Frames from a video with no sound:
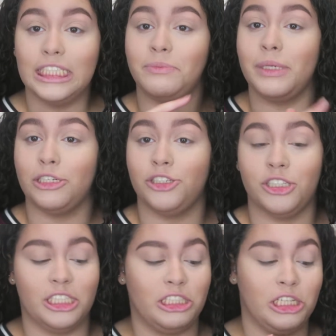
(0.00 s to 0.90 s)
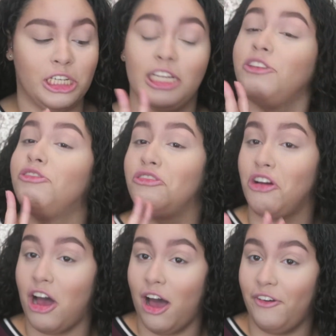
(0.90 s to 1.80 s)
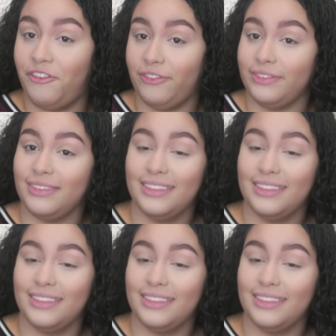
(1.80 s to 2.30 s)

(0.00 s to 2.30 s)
This picture is looking rough.